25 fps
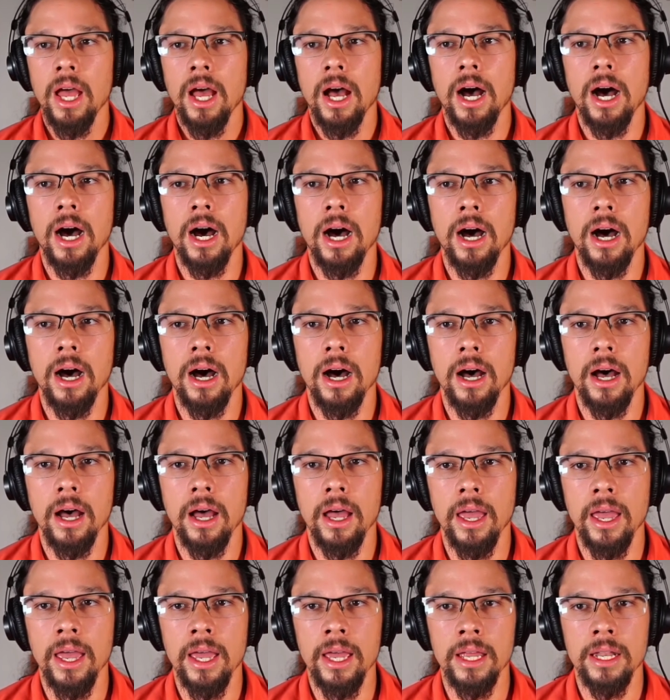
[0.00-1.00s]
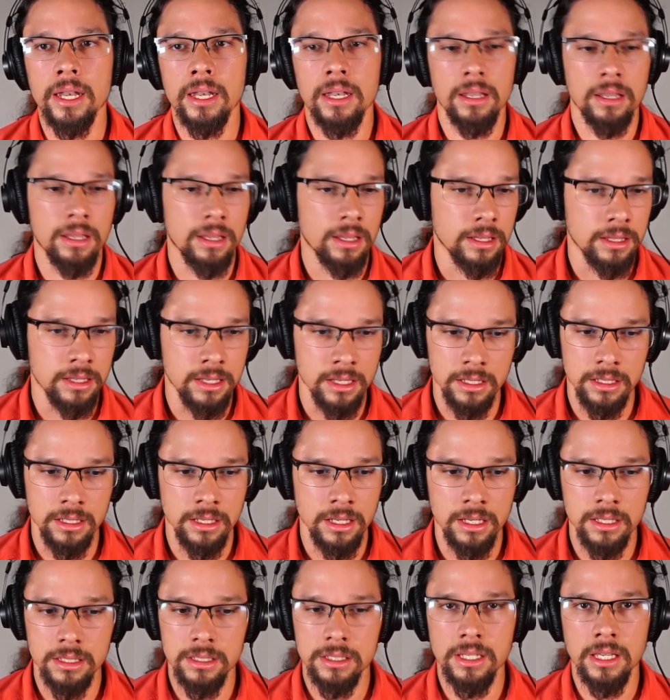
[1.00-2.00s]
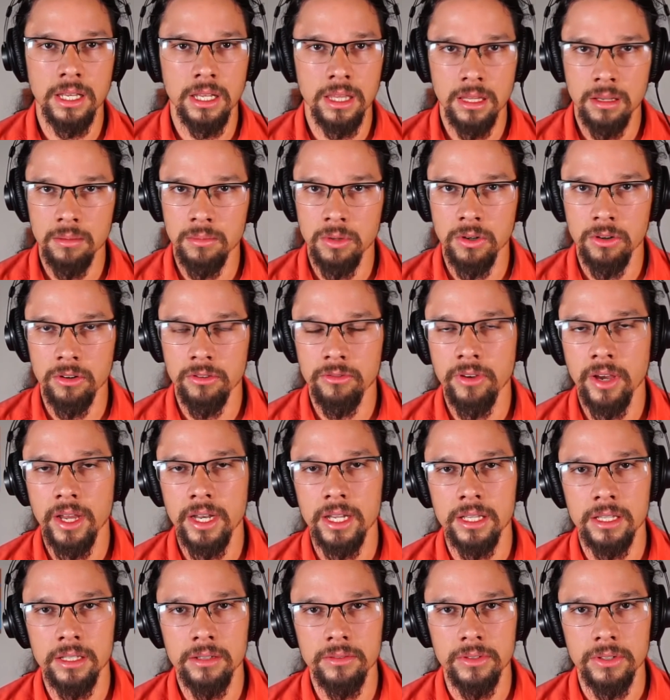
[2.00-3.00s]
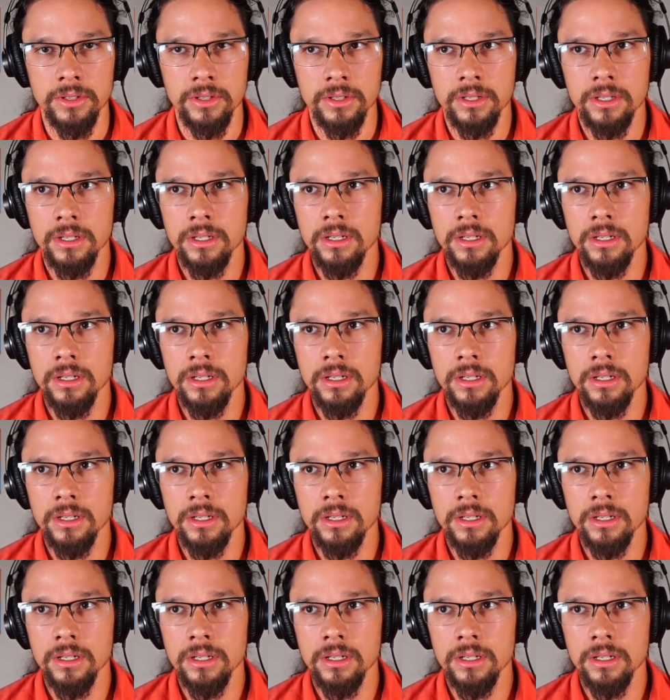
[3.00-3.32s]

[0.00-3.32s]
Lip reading: And he didn't say anything about her fatty liver.